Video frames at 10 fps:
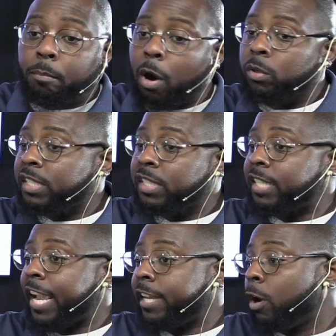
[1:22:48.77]
Moses
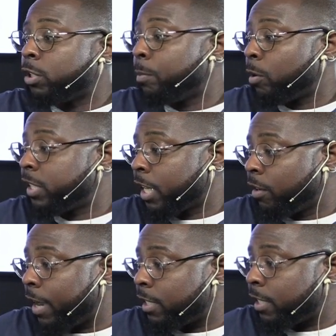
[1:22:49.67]
said, don't smoke
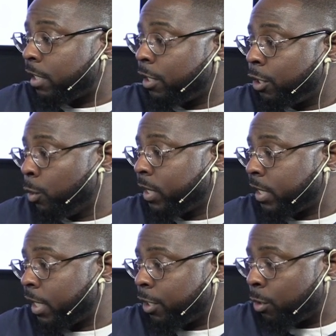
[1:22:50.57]
cigarettes. You a
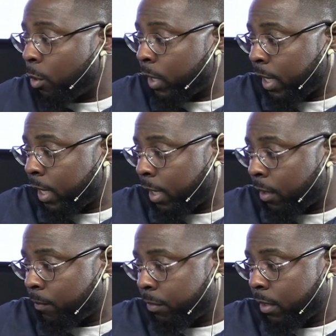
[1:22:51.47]
sinner, you going to
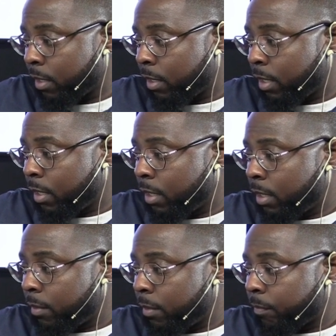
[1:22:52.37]

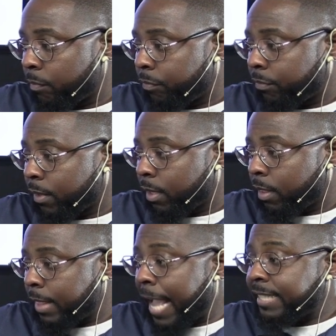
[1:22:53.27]
hell.
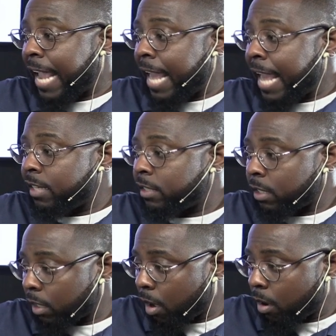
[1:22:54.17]
That's adding to
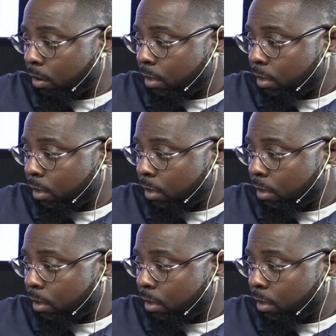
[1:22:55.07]
the law.